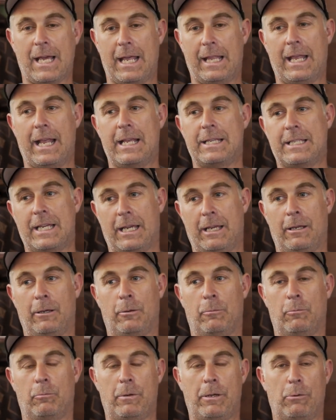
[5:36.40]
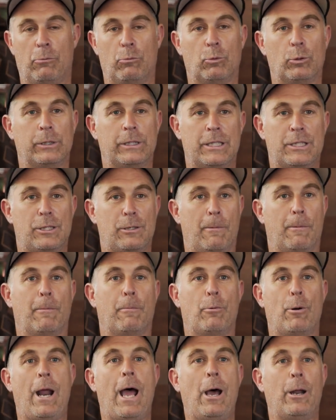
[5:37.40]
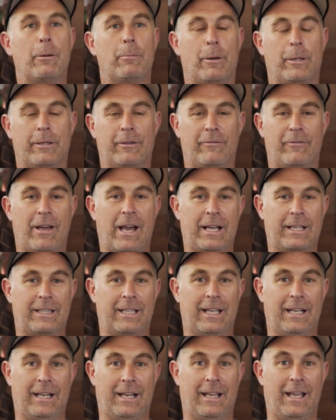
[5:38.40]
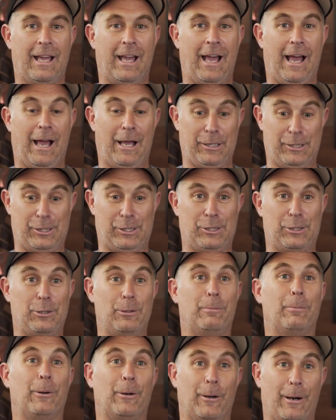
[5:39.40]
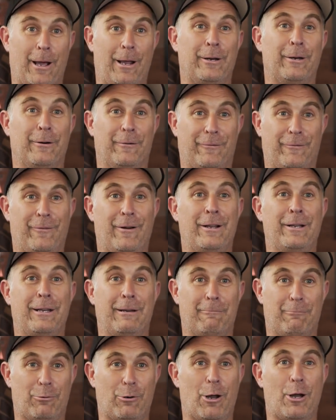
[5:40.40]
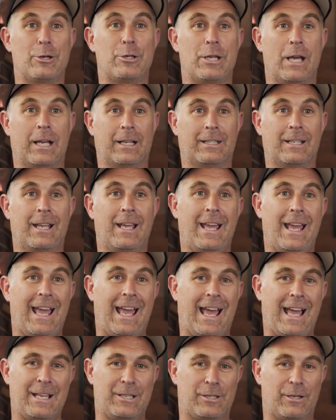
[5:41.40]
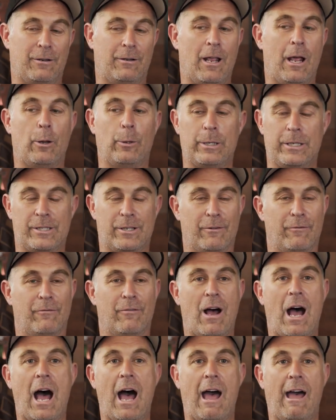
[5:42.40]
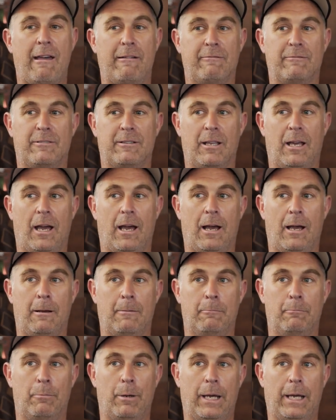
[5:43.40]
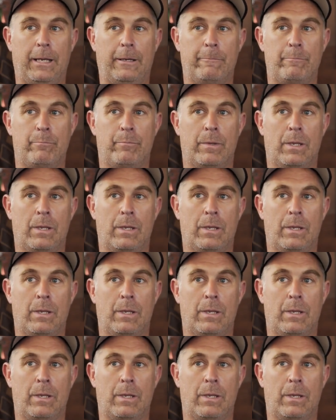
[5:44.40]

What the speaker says: side of that is I can be really super proud about the fact that a super underfunded project has not only survived, but